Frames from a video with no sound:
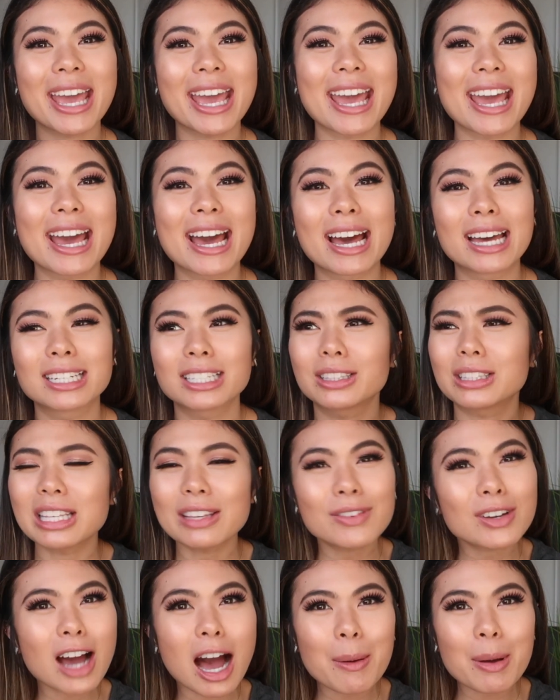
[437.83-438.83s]
and
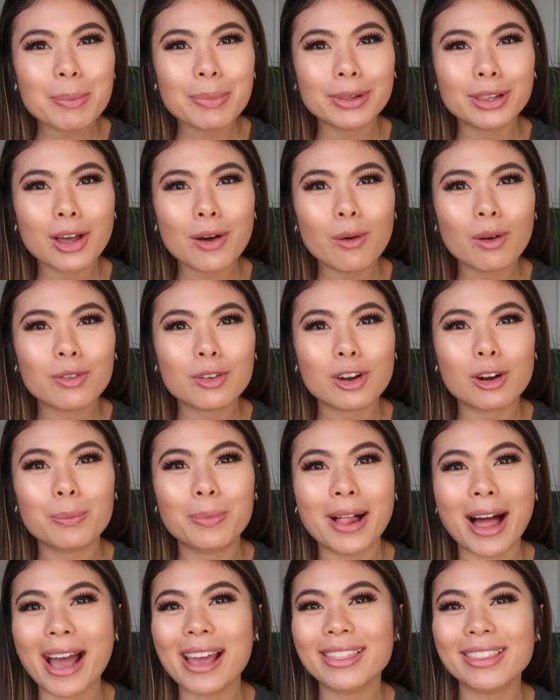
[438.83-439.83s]
leave a comment below if you're
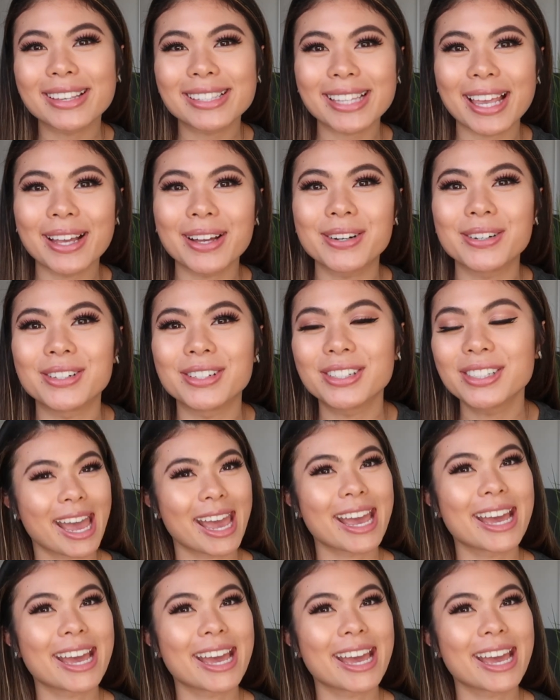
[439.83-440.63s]
applying this cycle.